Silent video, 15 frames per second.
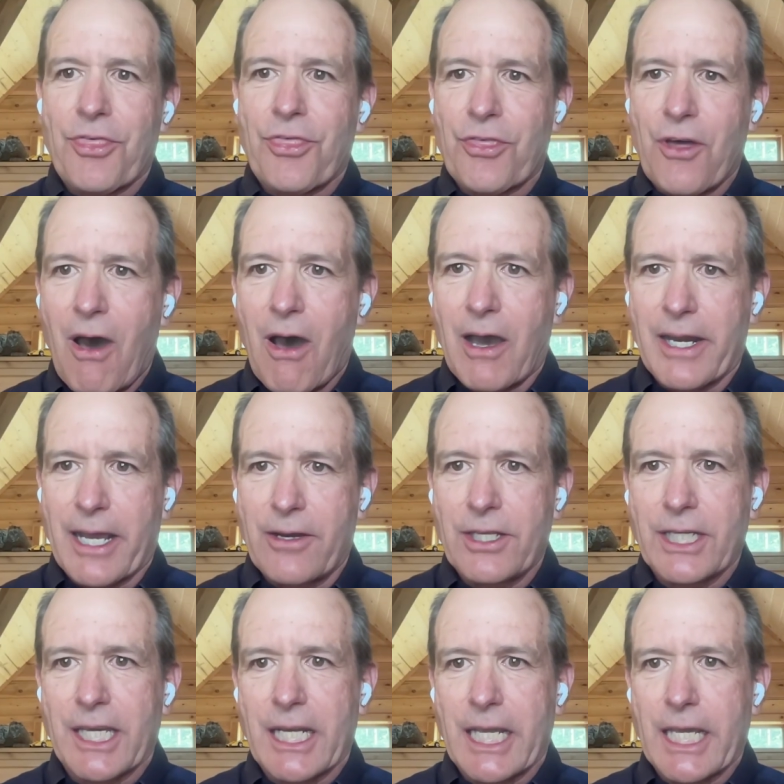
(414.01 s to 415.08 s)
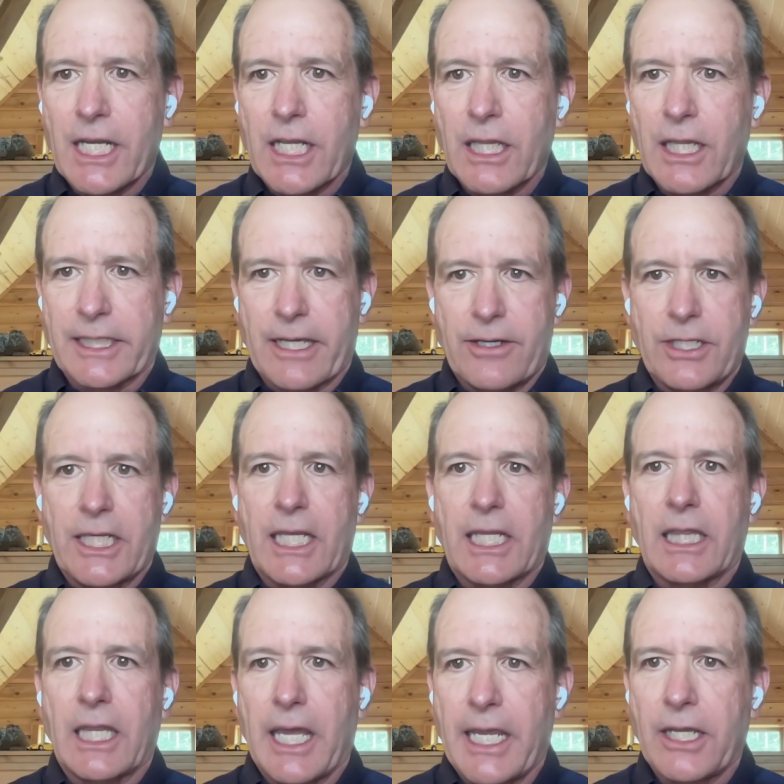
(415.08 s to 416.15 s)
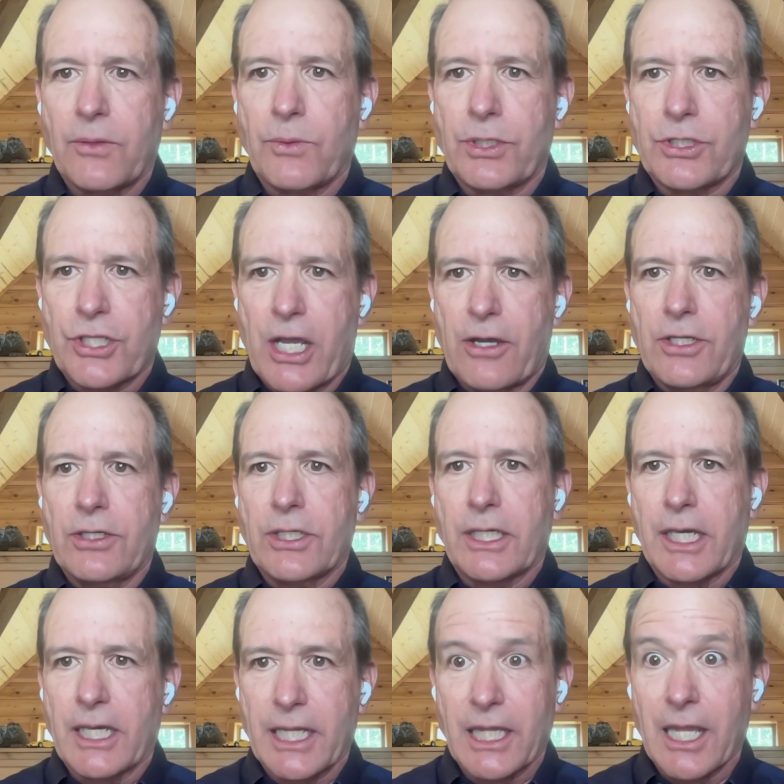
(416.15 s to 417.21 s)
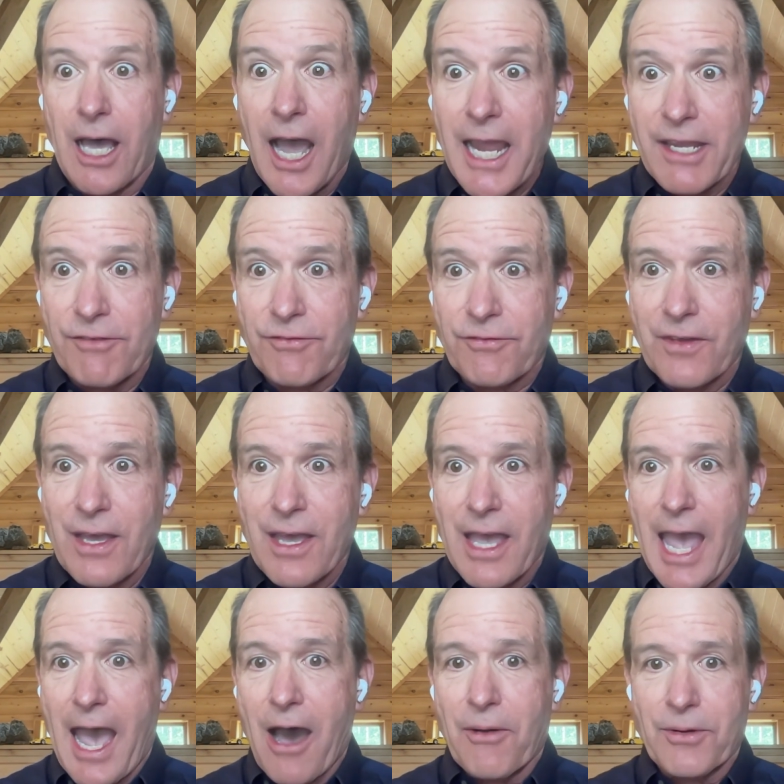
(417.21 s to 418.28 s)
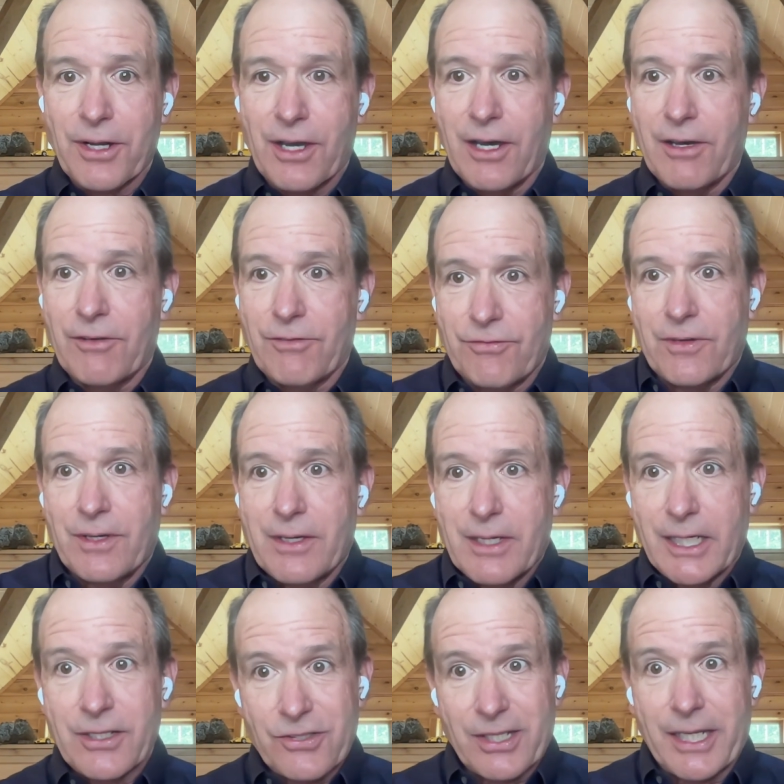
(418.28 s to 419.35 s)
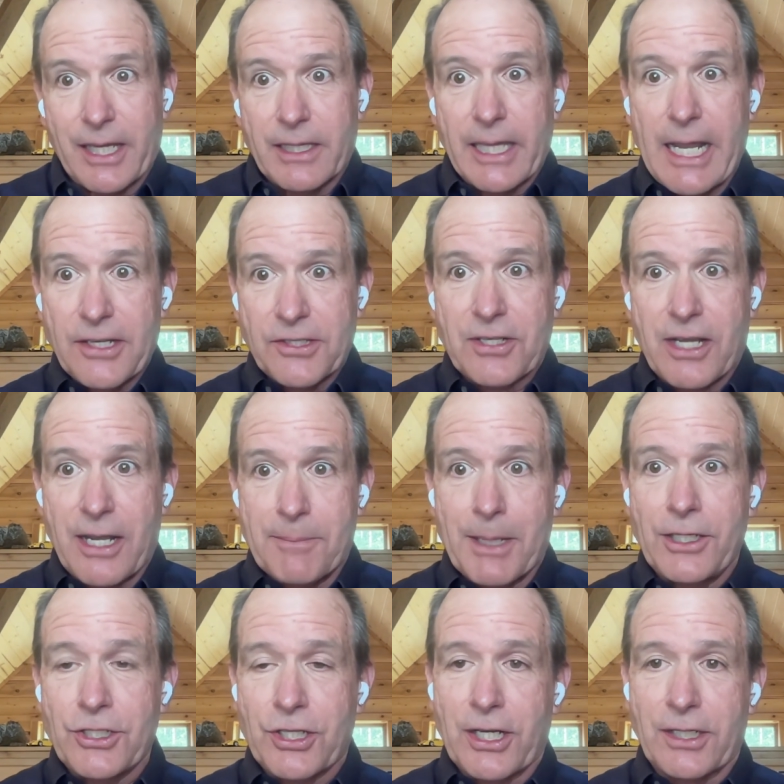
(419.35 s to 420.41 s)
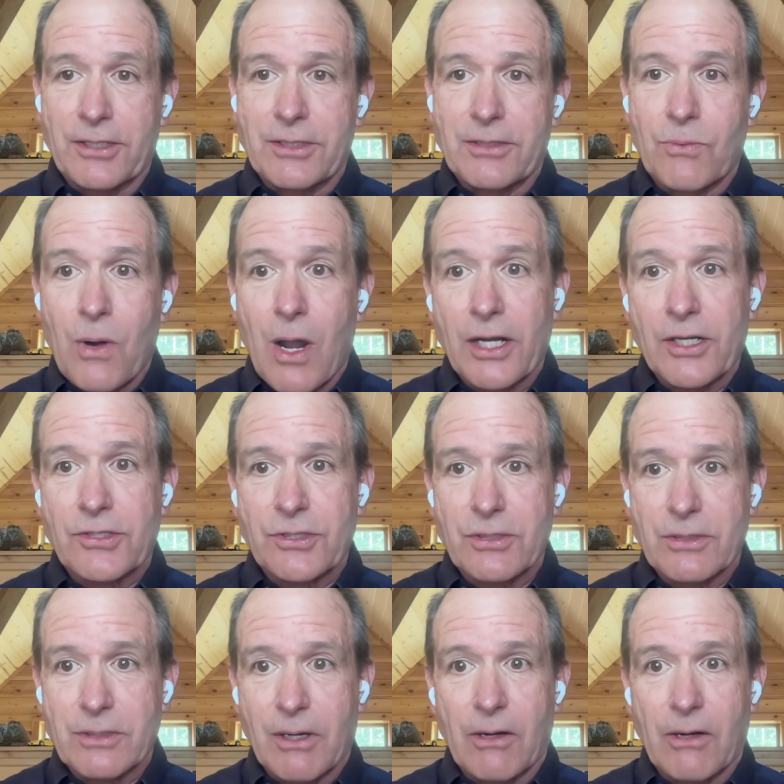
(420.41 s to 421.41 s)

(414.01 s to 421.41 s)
thought? How do you get intellect? How do you get language? How do you get life out of? Because again, last time I checked, rocks aren't